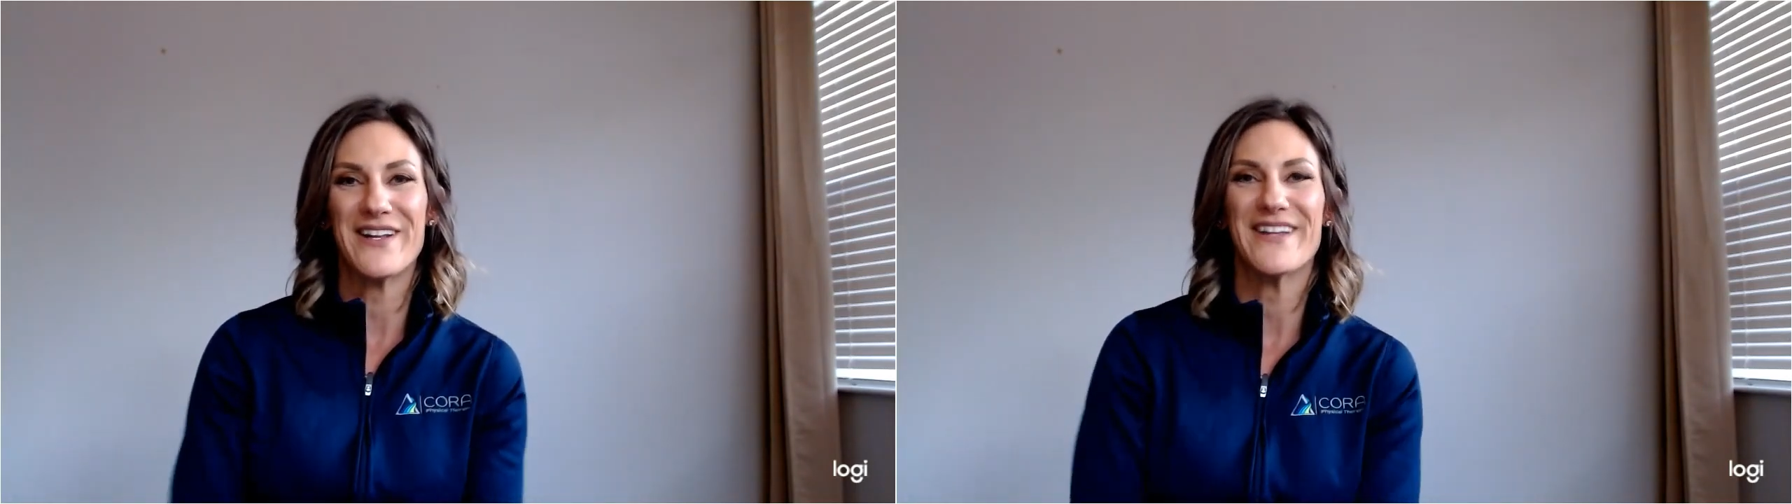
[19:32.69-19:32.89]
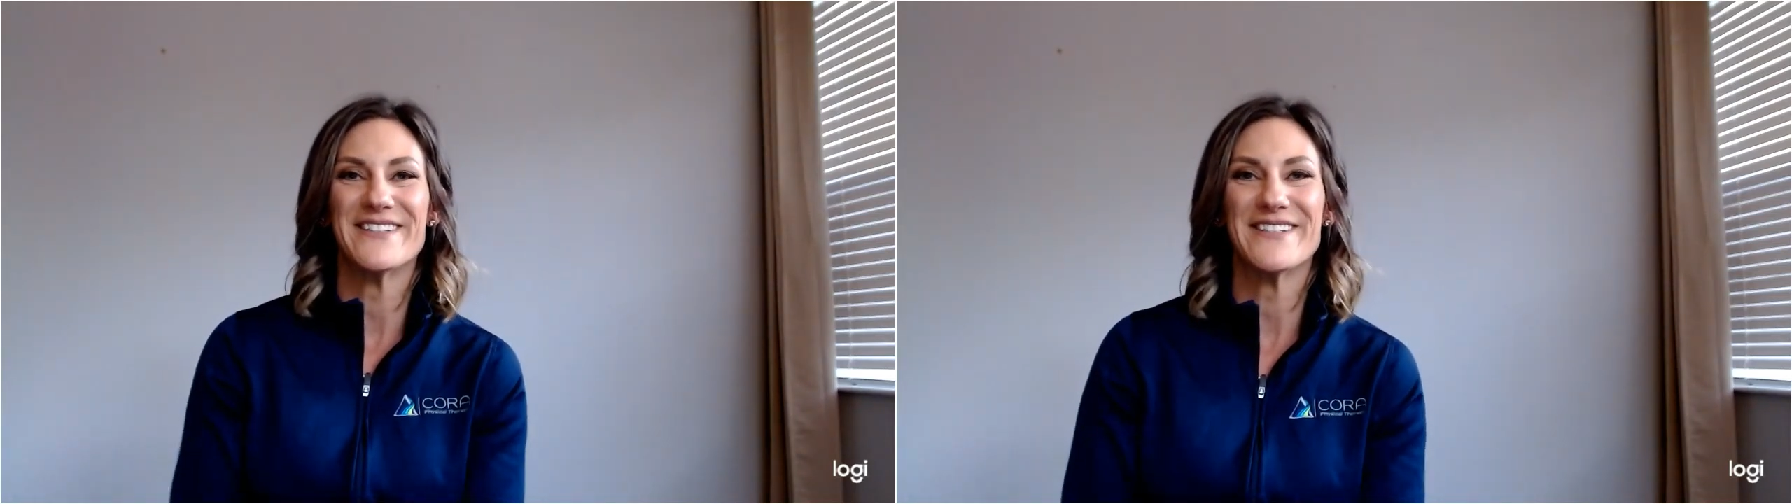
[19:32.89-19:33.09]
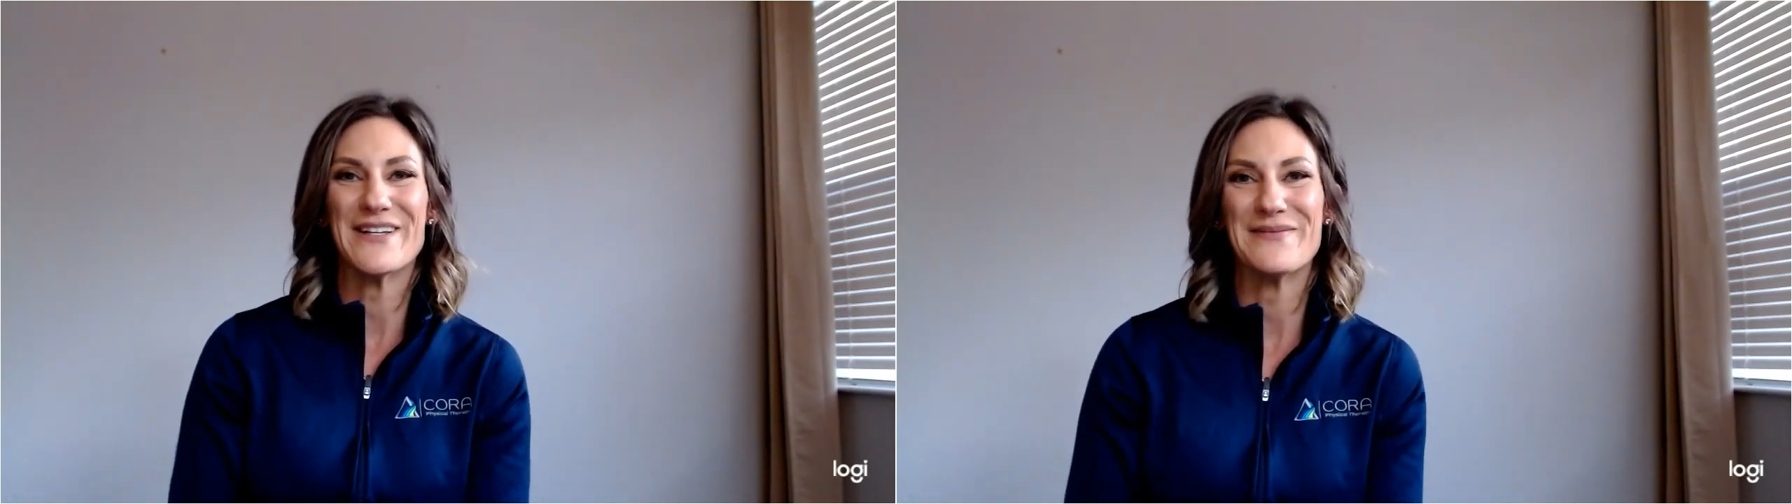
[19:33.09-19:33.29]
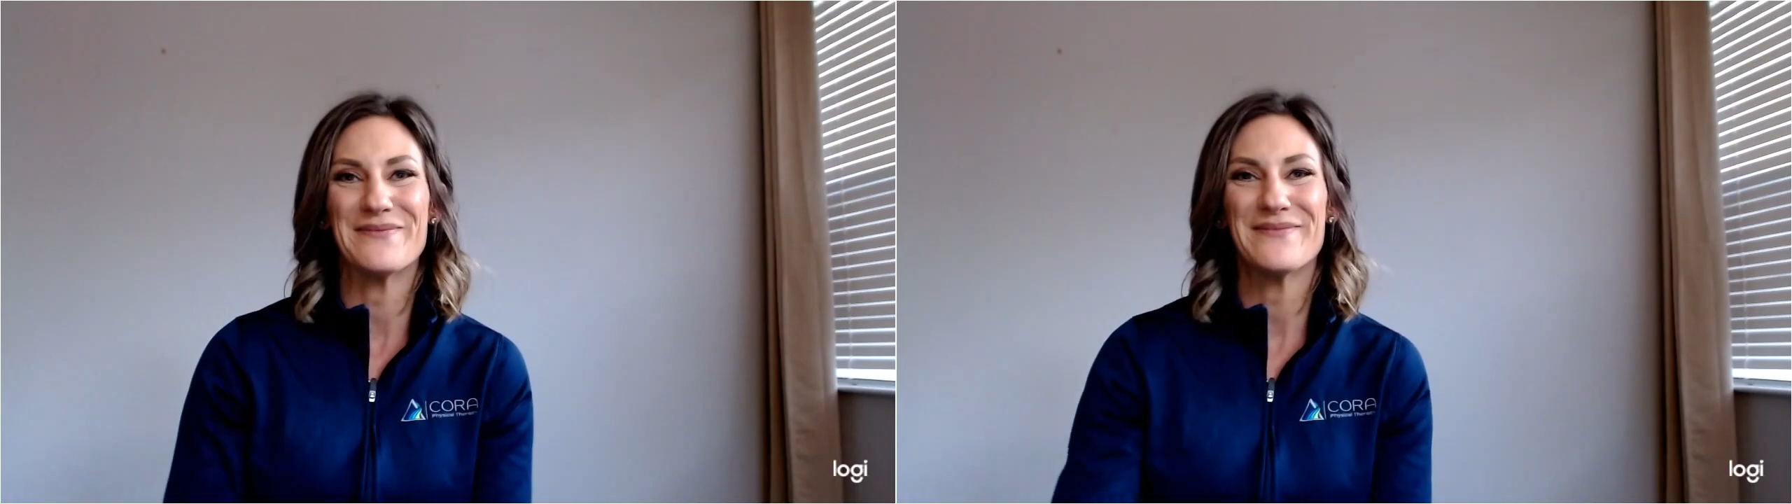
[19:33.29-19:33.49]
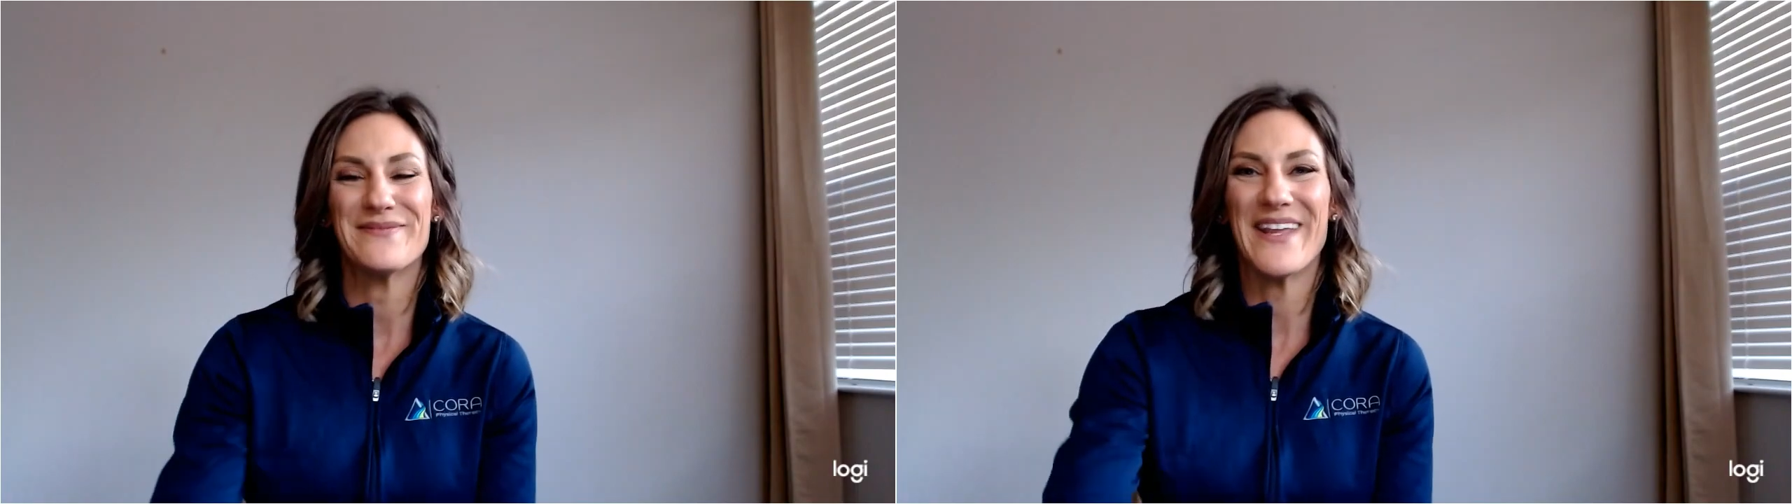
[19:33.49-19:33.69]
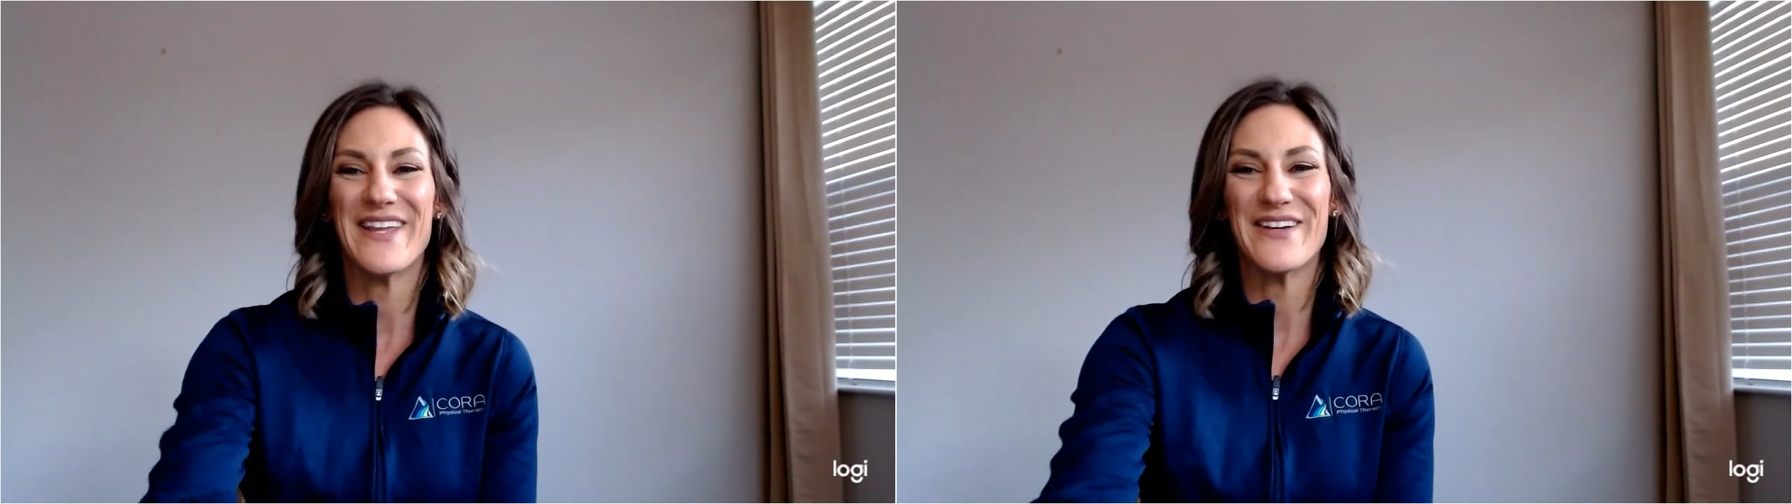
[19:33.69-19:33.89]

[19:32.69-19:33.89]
get to them. Thank you.